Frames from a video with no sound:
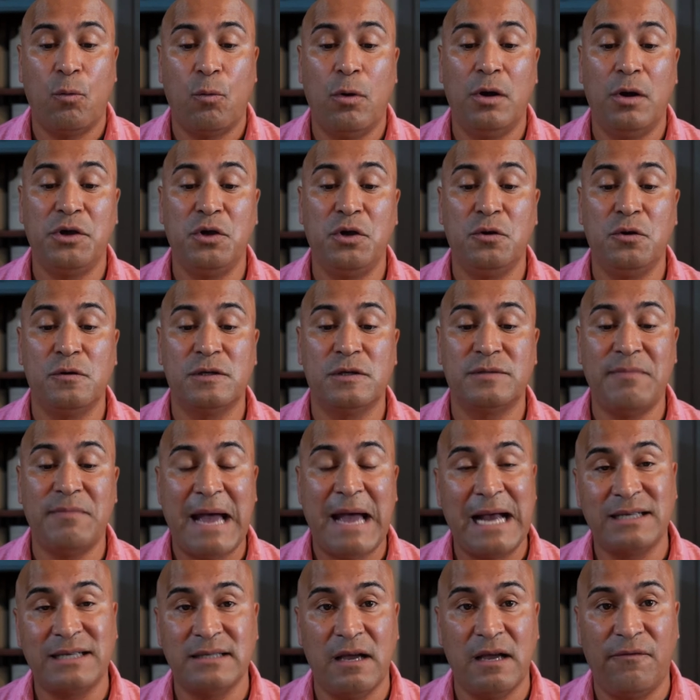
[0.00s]
We'll use
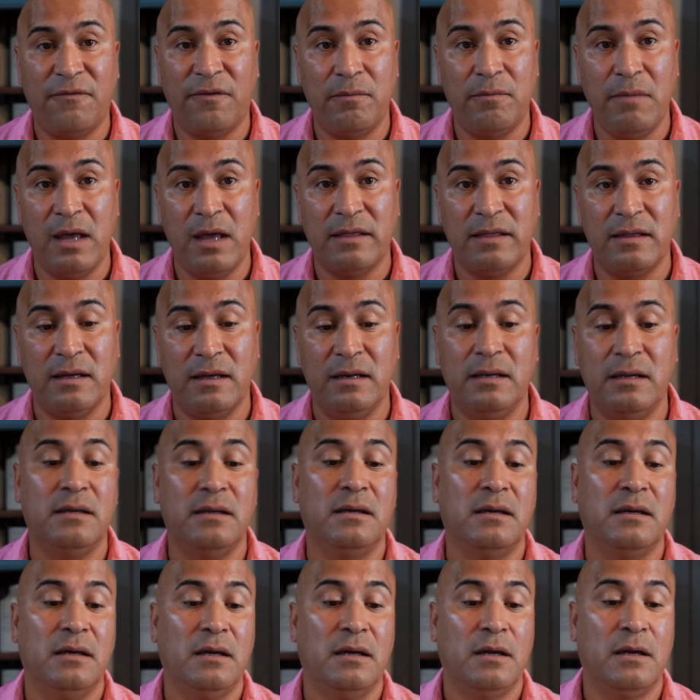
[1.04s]
max effort method,
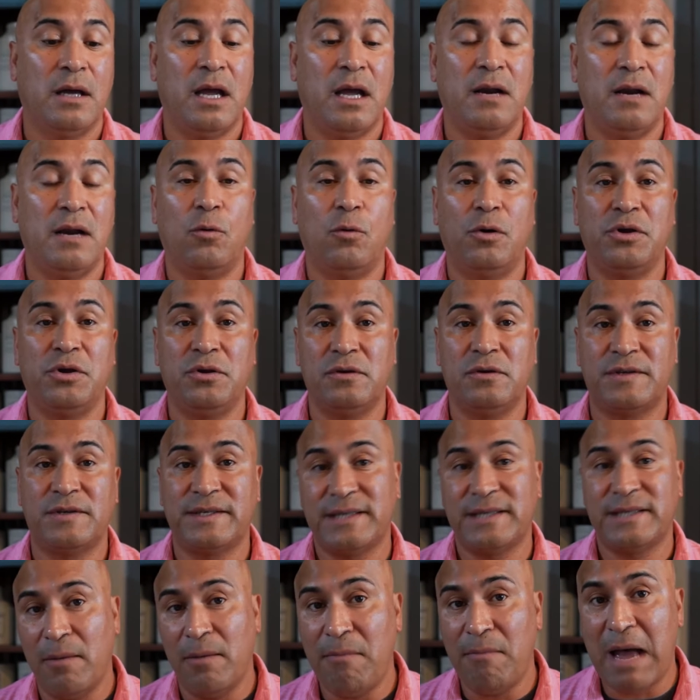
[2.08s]
and we'll use
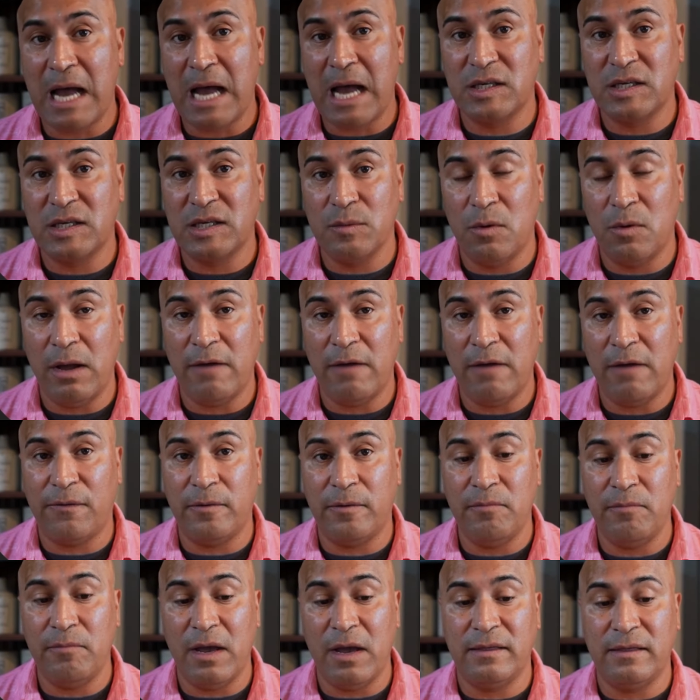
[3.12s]
sub-maximal
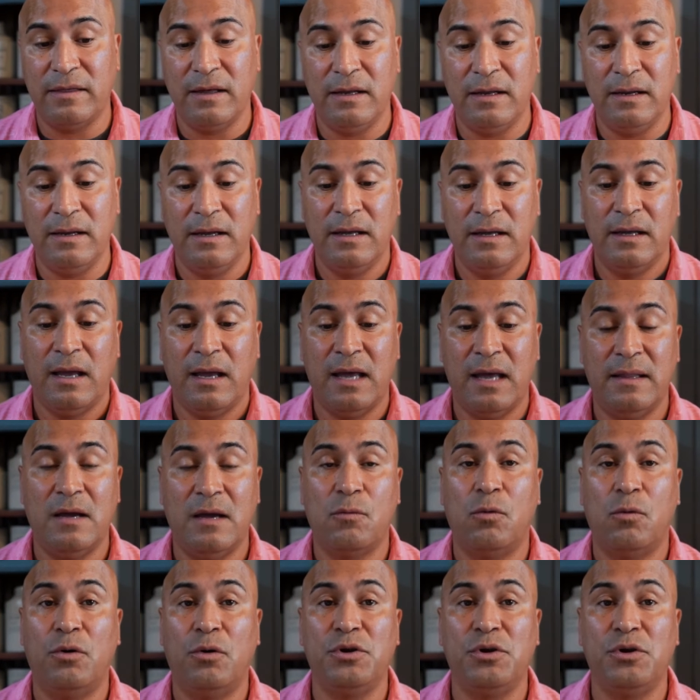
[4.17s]
effort method, and
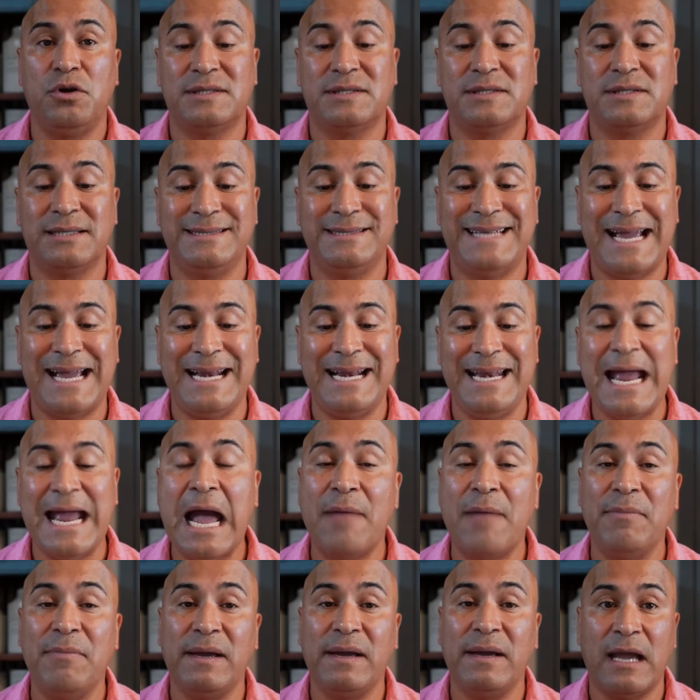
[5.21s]
then we'll use the
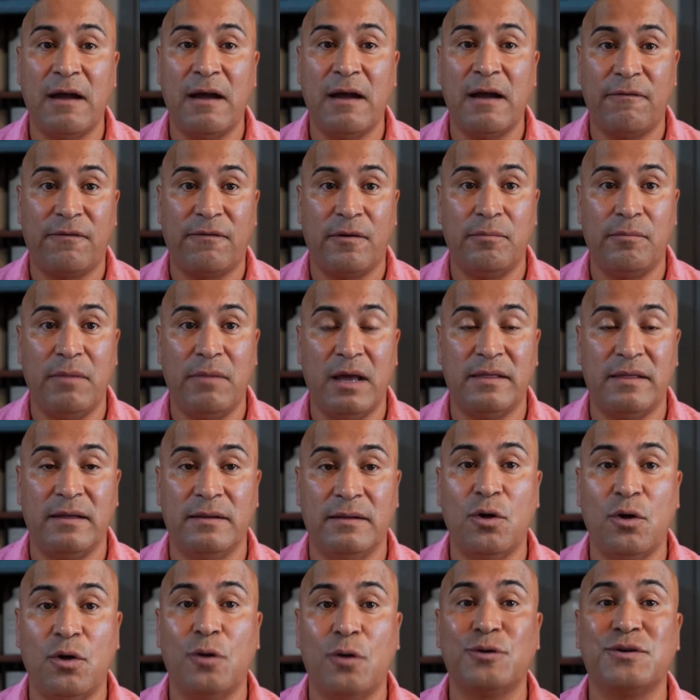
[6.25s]
dynamic effort
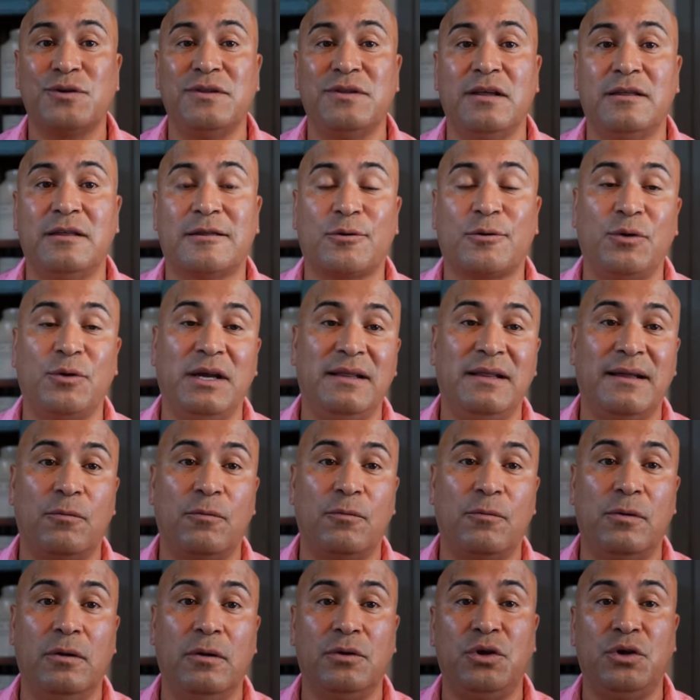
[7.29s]
method. Those are the 3
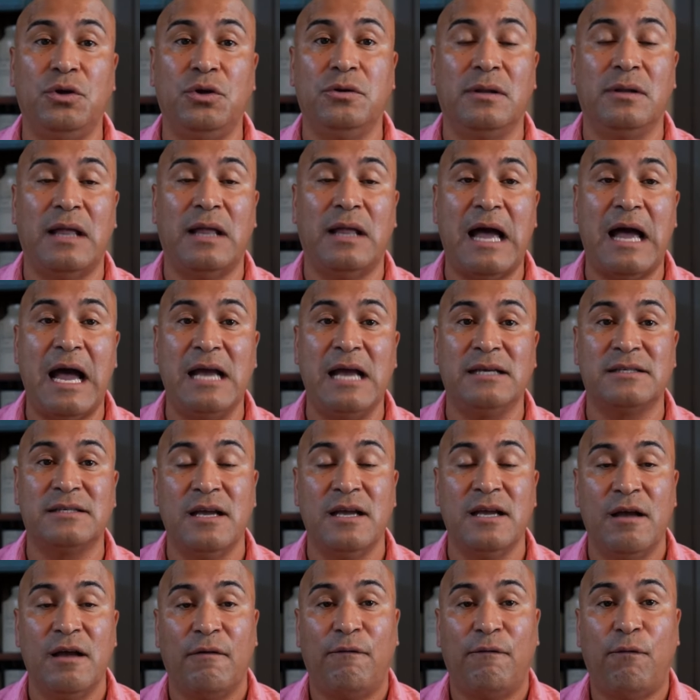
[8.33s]
that we'll utilize
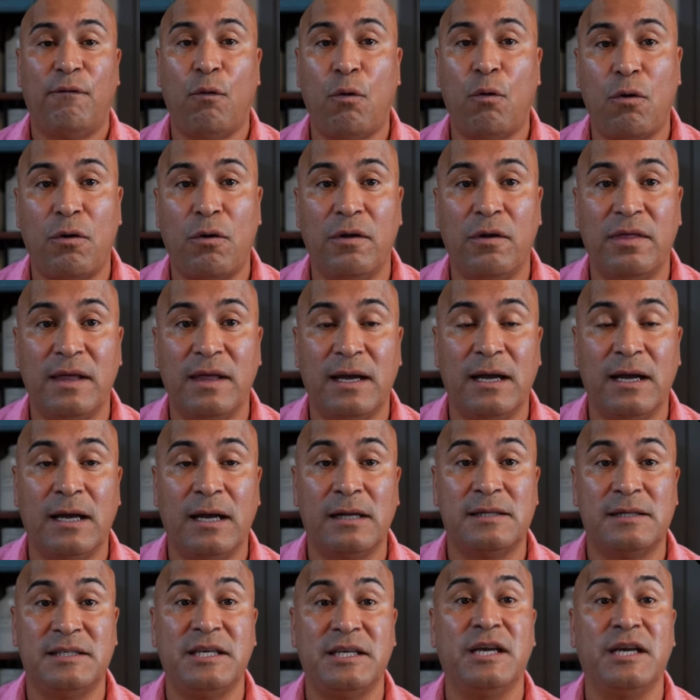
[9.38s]
for
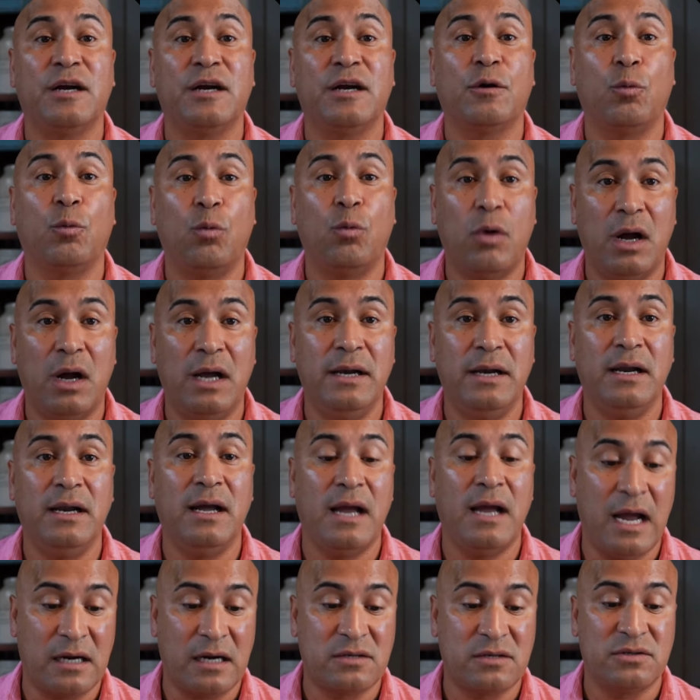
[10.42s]
the tier 1
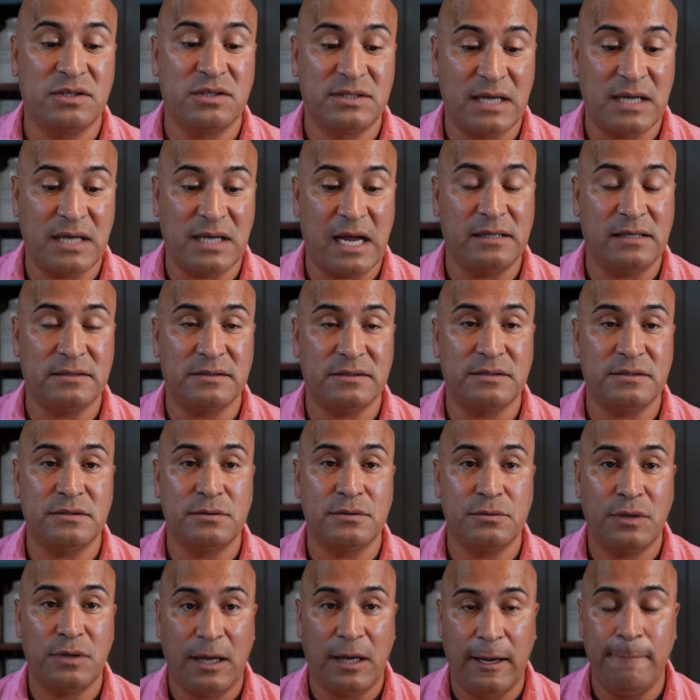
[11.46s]

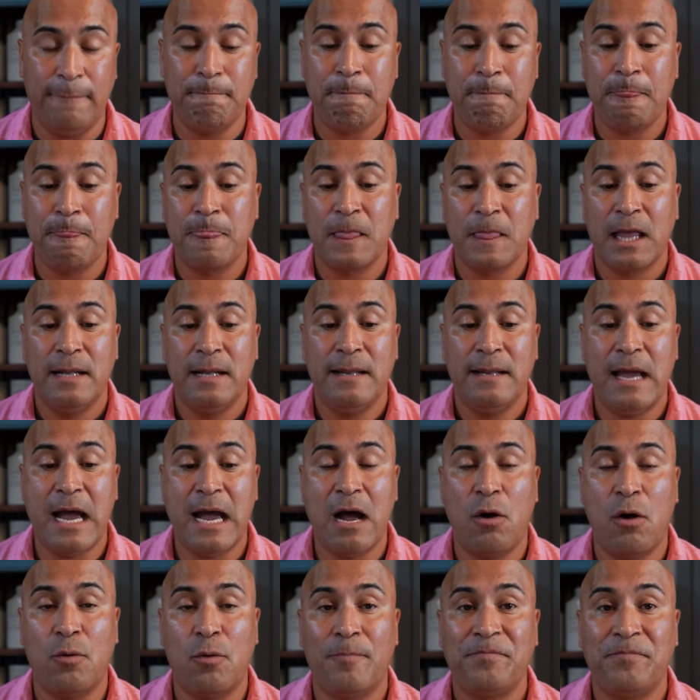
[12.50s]
exercises, okay?
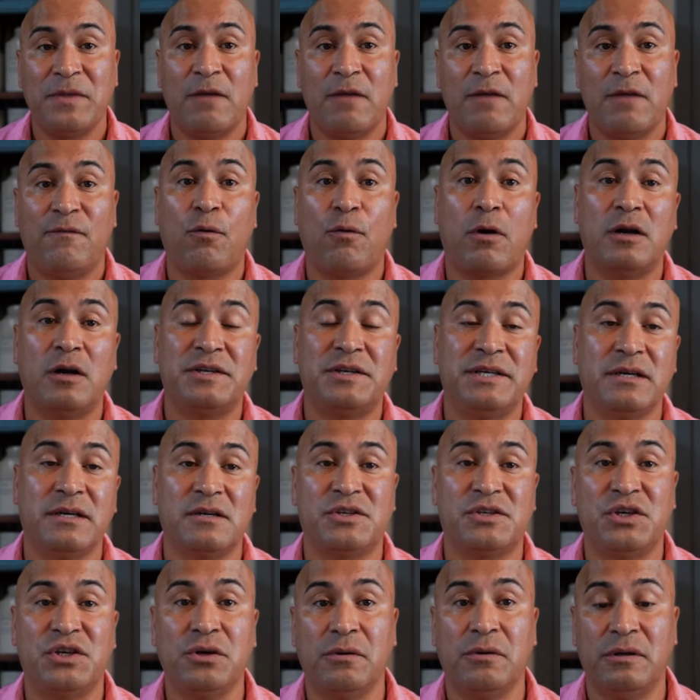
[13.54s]
Now, for our
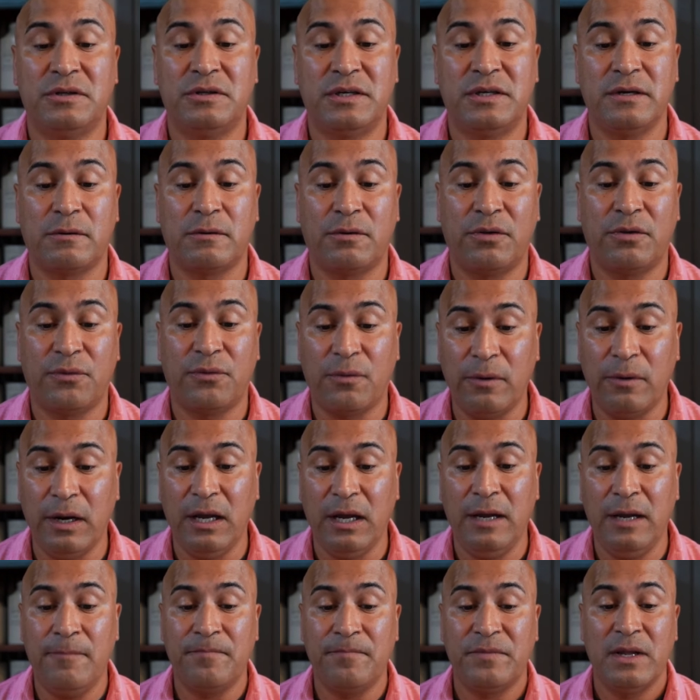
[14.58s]
tier 2 and tier
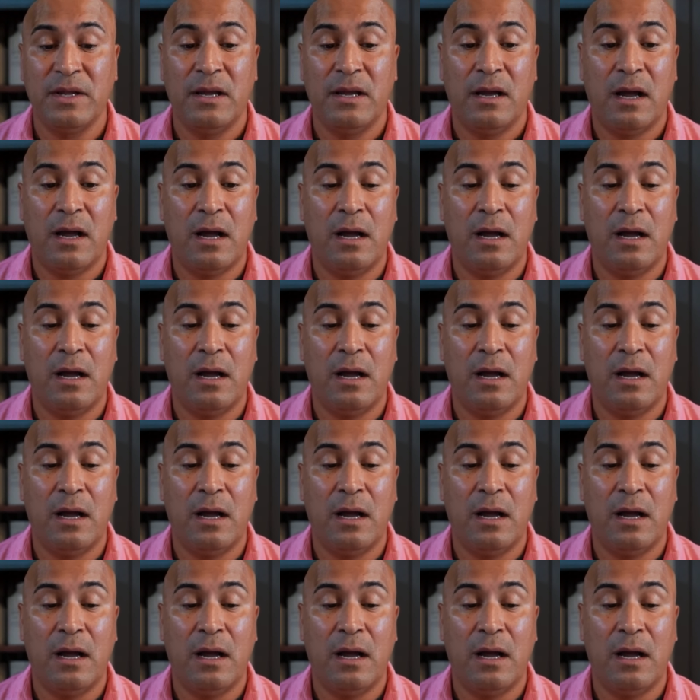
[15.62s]
3,